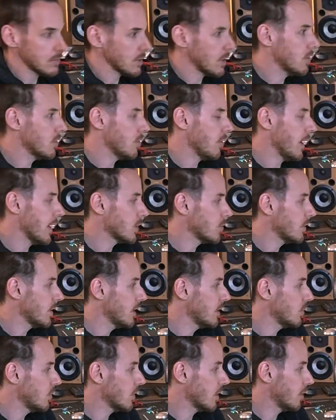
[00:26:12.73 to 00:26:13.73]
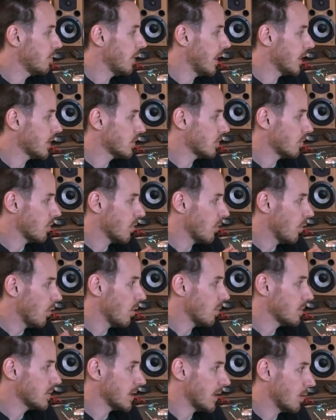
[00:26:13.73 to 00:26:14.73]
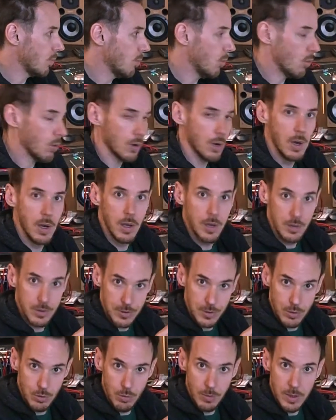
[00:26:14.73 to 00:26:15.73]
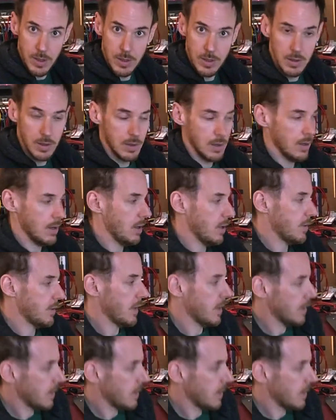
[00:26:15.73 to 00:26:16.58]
So actually you can make the reverb sound more tubey, and then